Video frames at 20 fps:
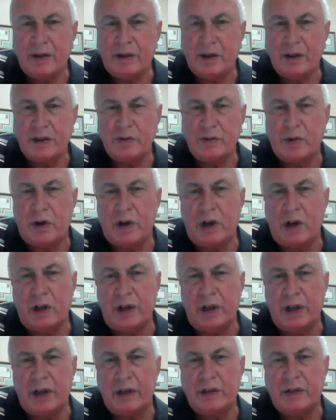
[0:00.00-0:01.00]
because we're all
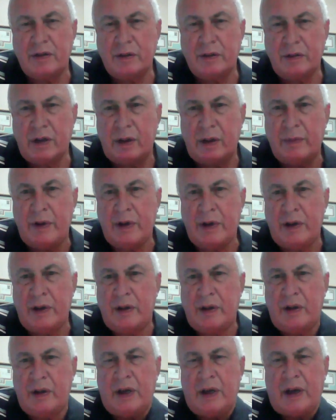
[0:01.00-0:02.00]
linked. I
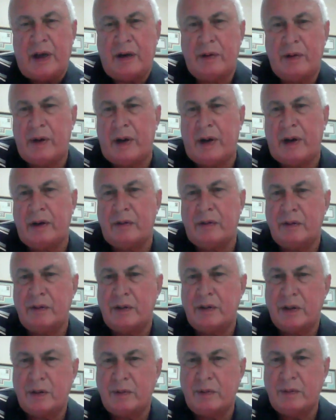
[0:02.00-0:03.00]
mean, yeah, you're right.
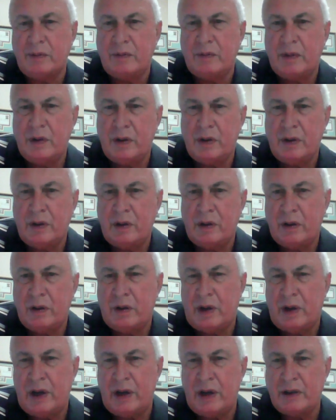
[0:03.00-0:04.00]
So,
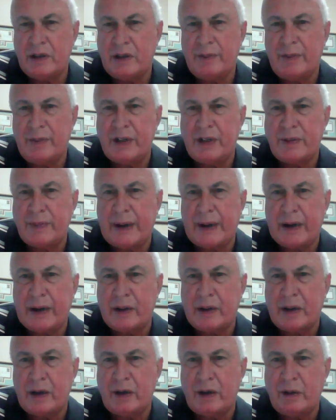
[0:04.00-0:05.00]
hey, somebody's
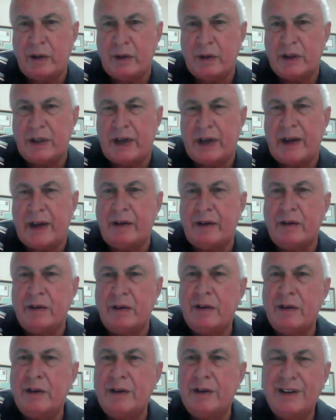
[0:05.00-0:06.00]
back there. Who is that?
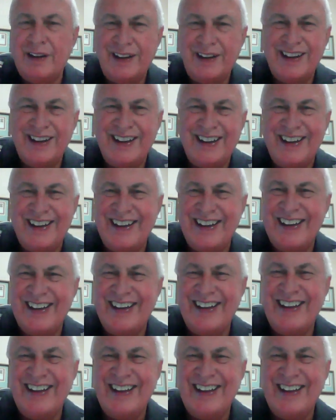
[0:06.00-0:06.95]
That's